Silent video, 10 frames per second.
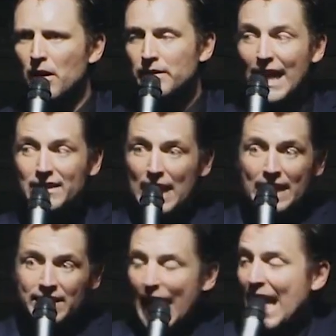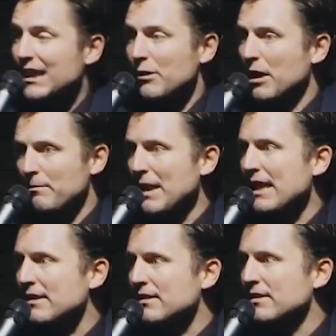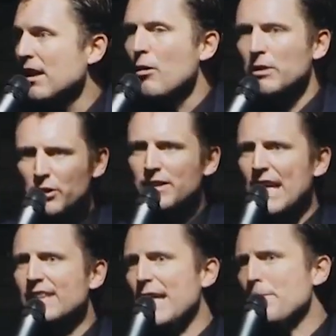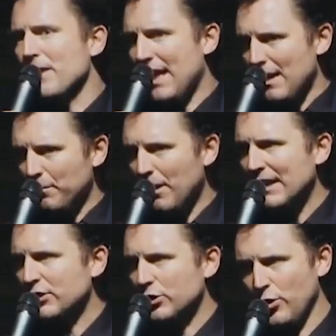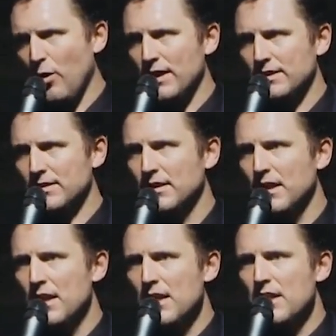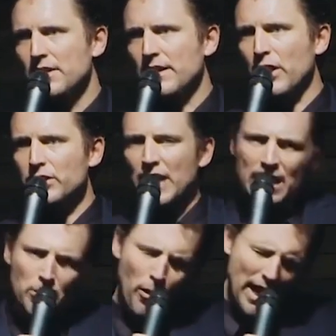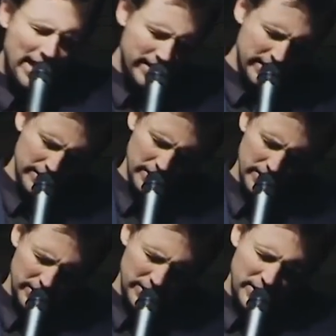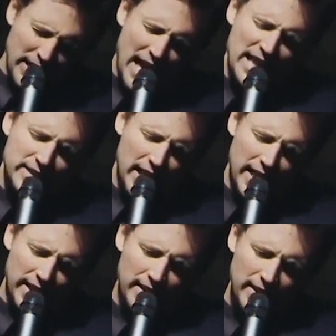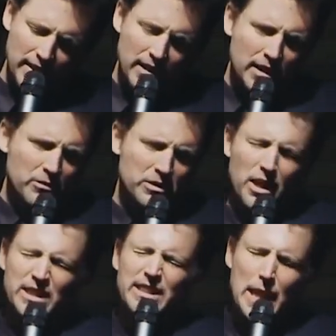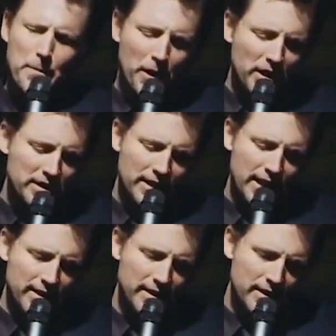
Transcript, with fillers: That's exactly what it means. When you say deeper, that implies choice. That there's any way that th- your guy is like, when you're like, deeper, and he's like,